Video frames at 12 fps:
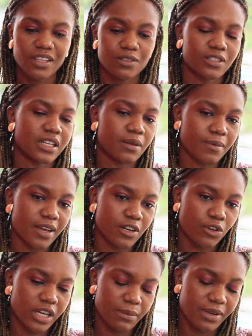I was
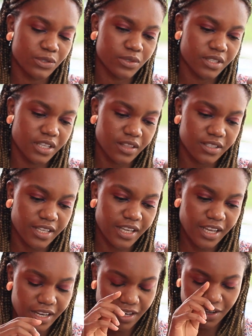looking at my daughter the other
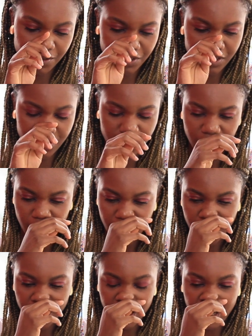day, and I just
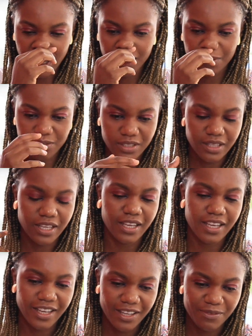was
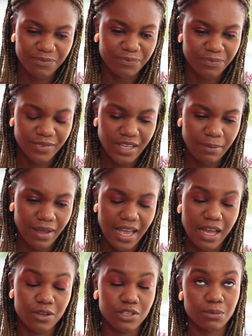thinking about
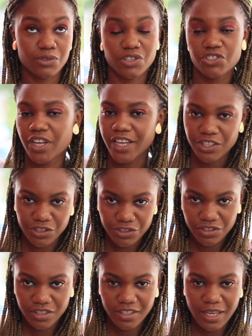how so much has
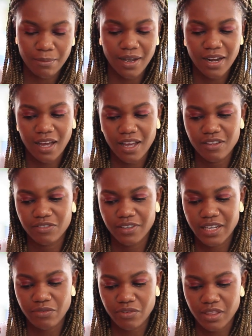changed in my life
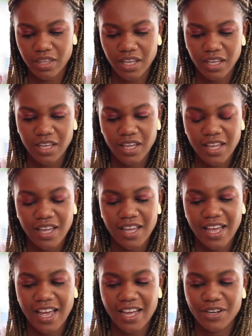and everything,
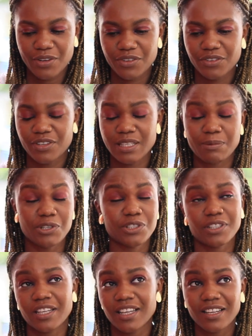and
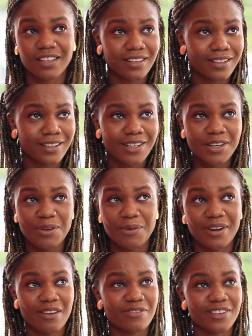especially
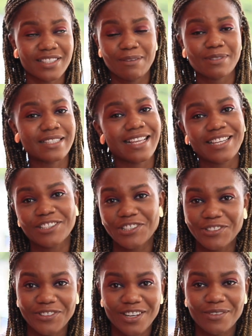when I first came to
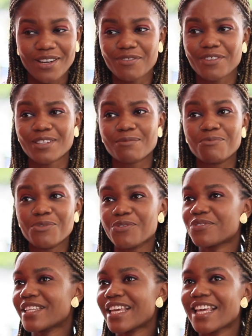Nigeria, when I first
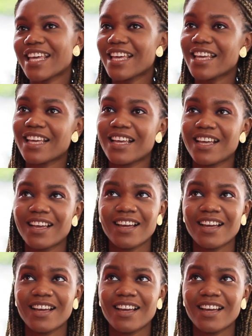moved here.